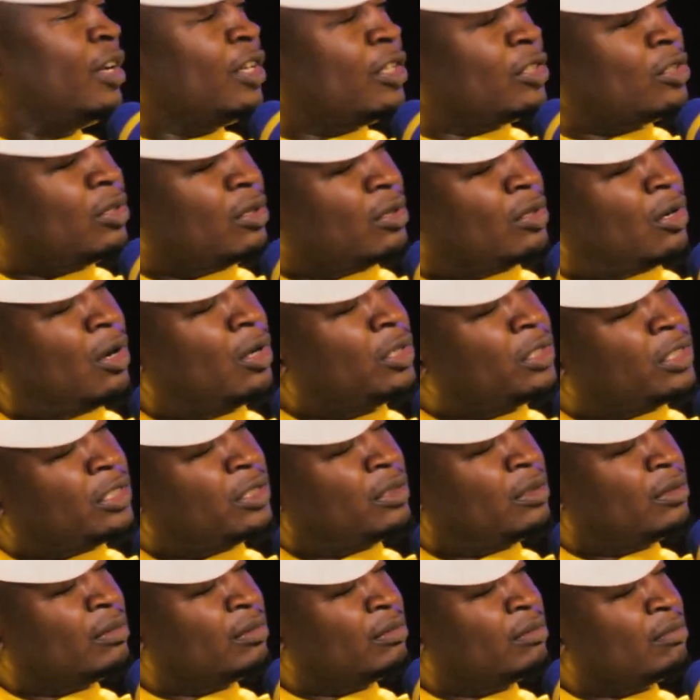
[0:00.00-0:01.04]
So,
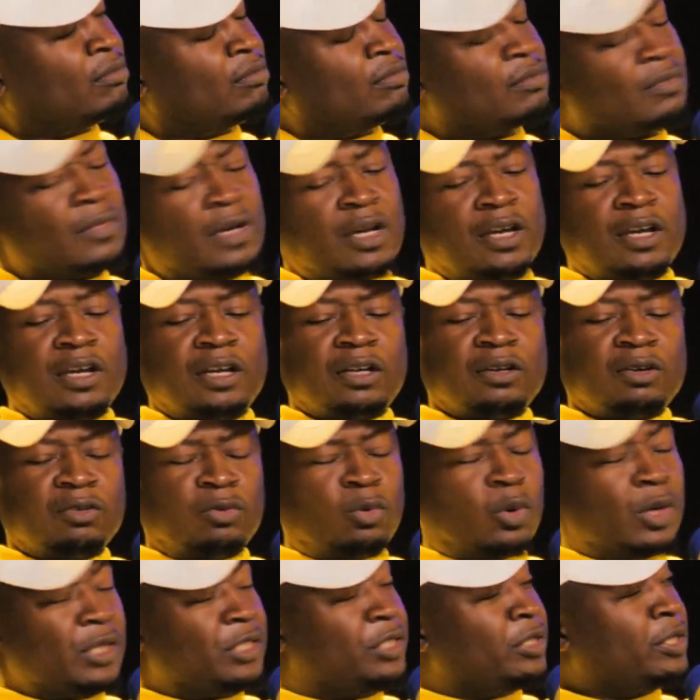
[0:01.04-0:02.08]
Coach,
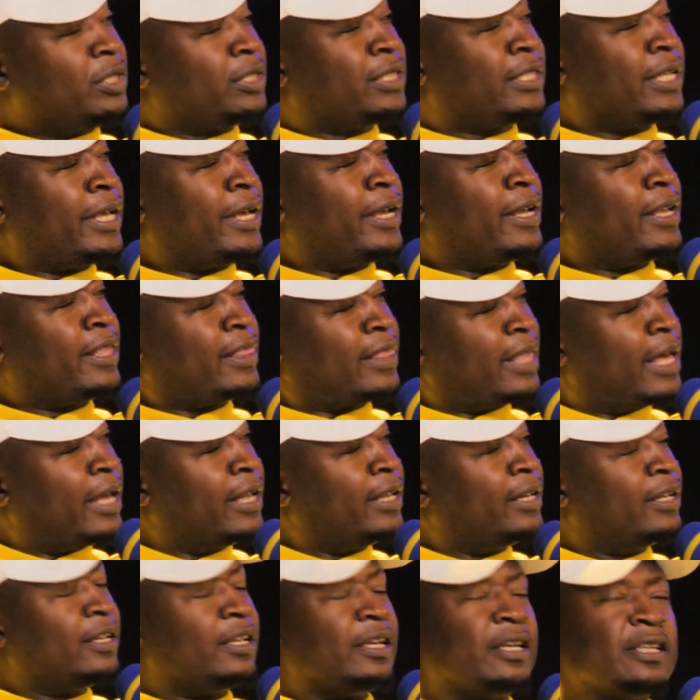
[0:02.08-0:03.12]
what you're saying
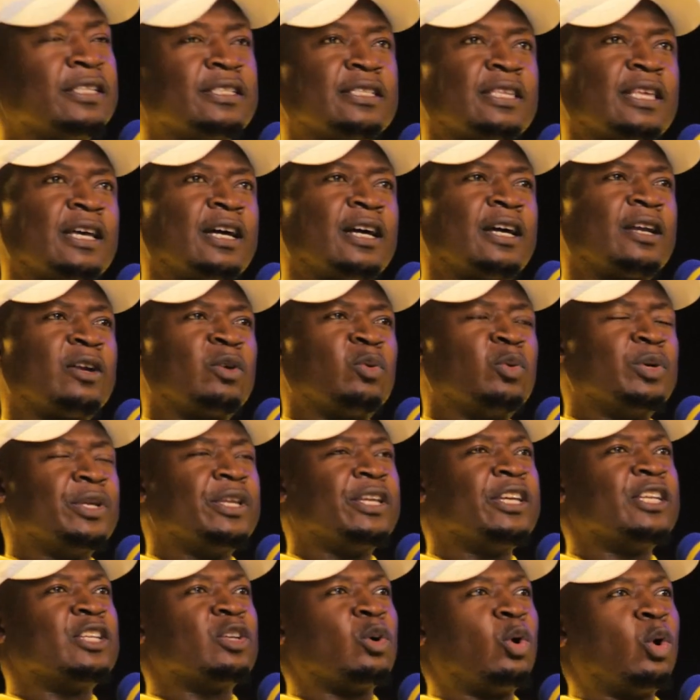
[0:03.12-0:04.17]
then is that we
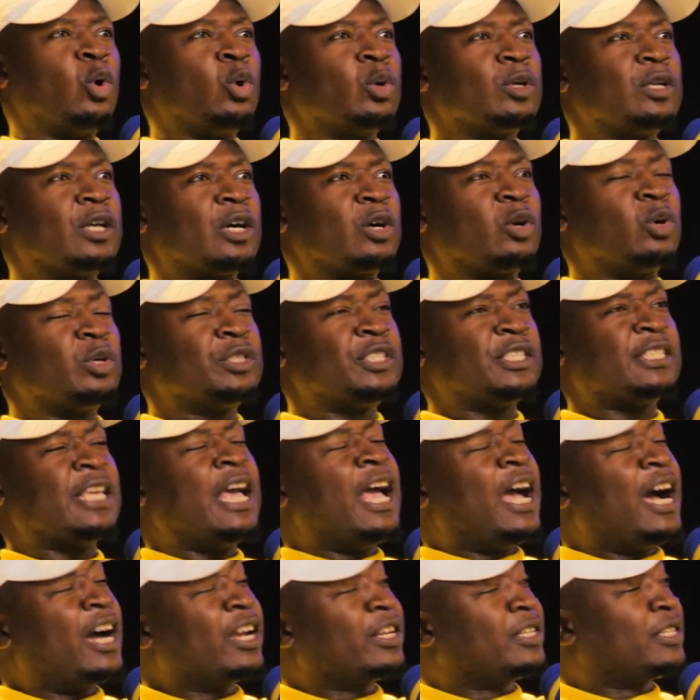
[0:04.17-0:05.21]
need older coaches.
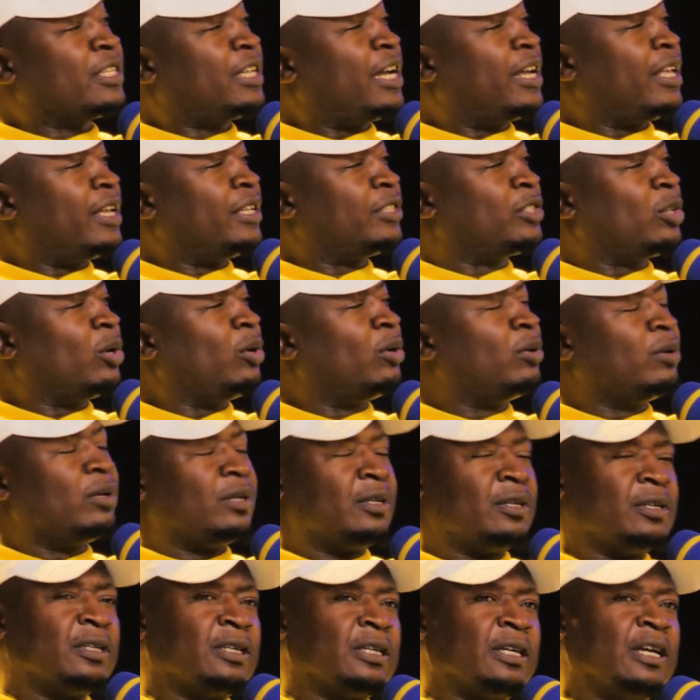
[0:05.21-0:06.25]
At
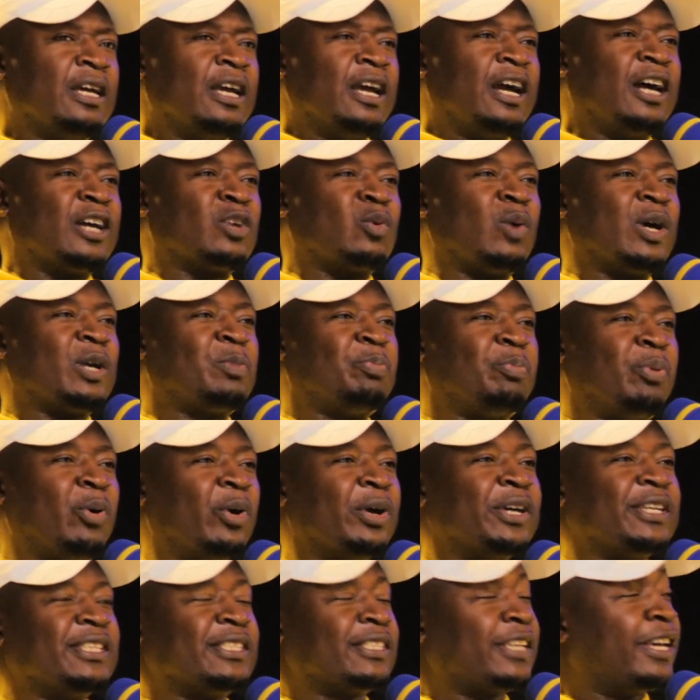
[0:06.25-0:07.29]
what
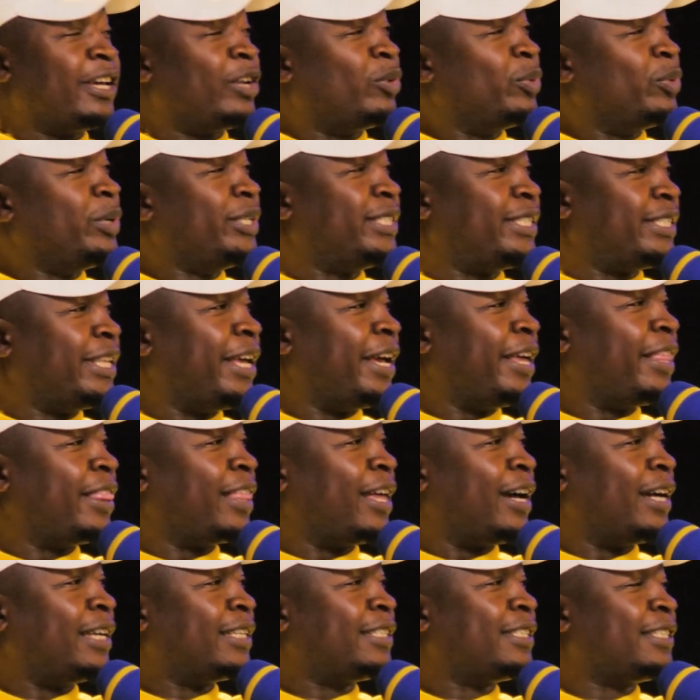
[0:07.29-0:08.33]
point can we say
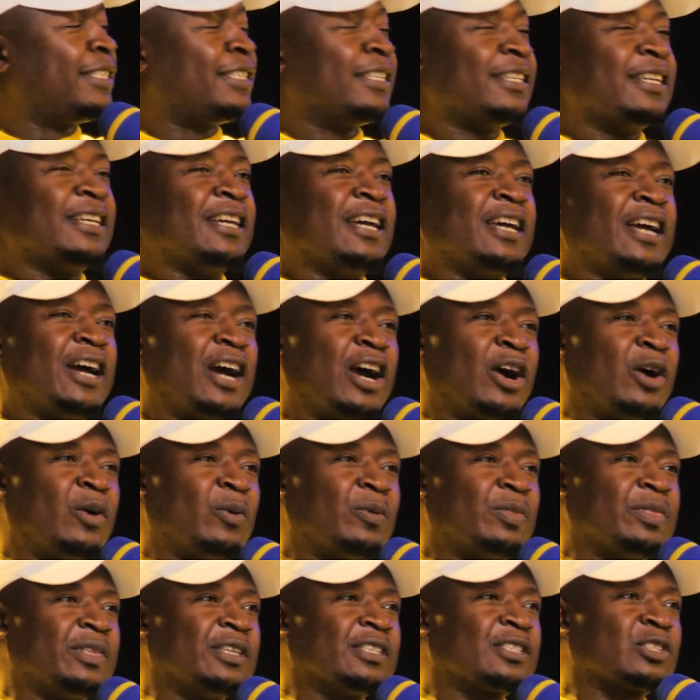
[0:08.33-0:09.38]
that
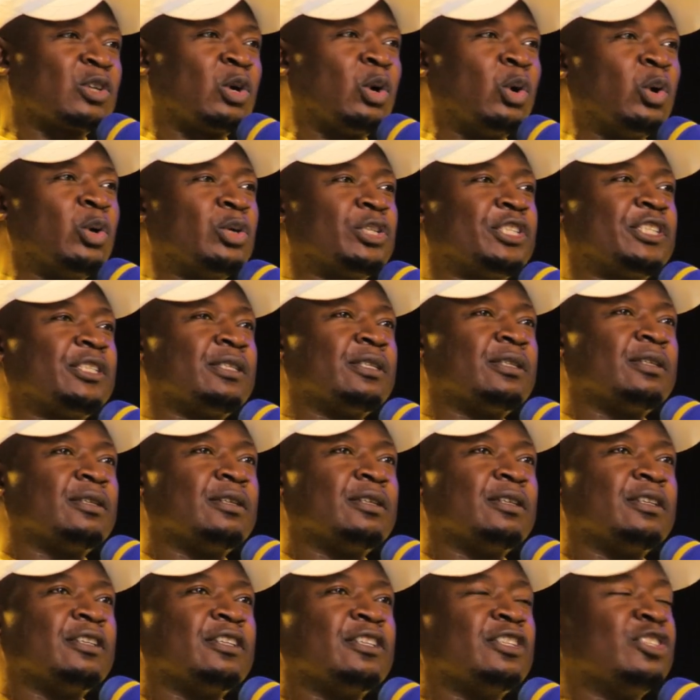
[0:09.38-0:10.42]
this coach
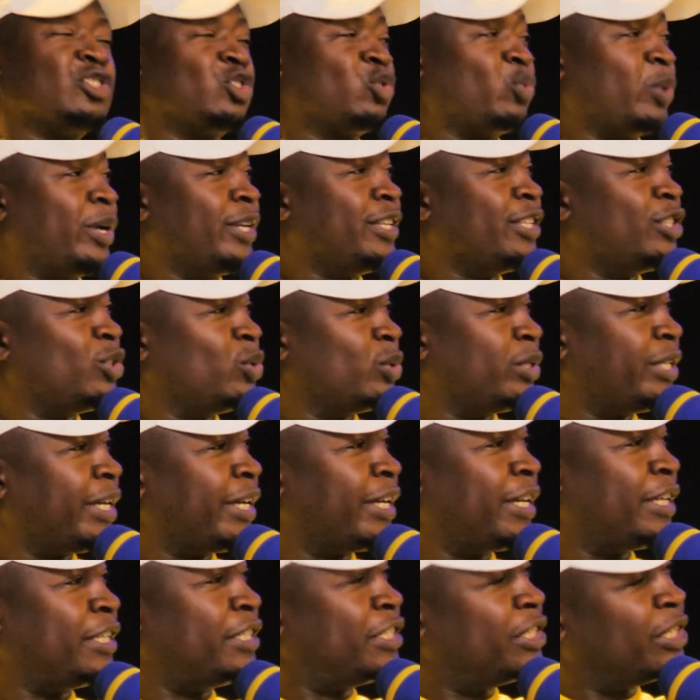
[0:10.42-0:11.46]
is ready to
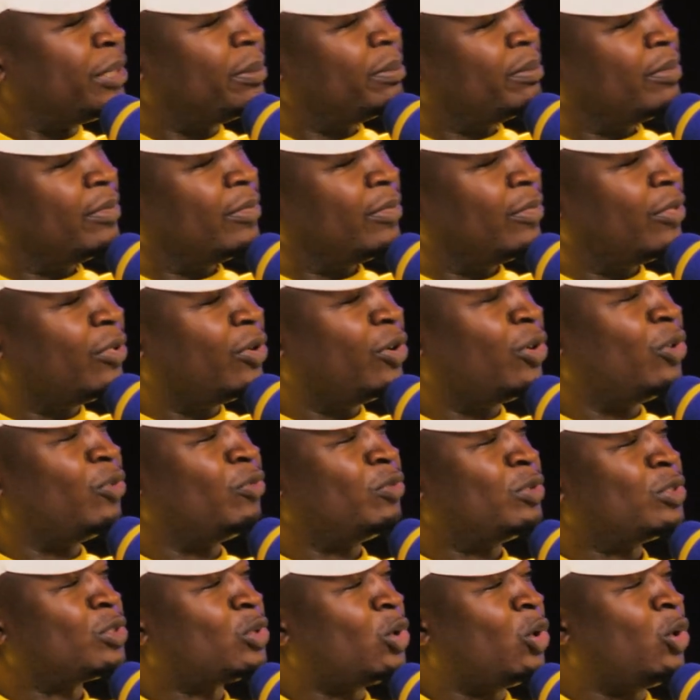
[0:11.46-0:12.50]
take a team of
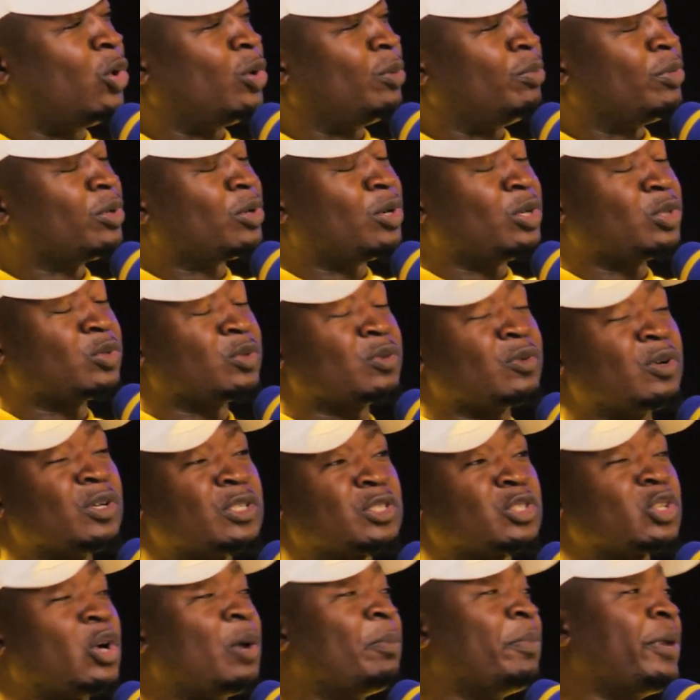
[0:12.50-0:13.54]
his own? Because we've got
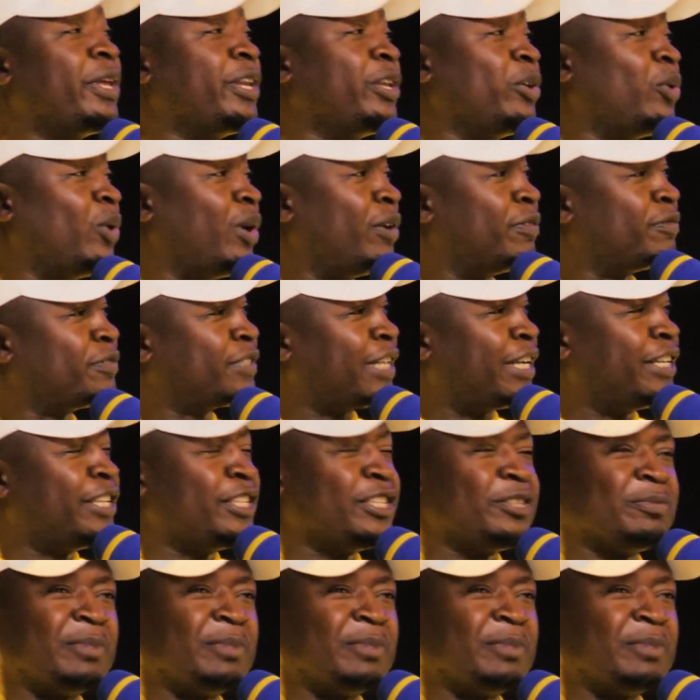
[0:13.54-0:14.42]
so many who have studied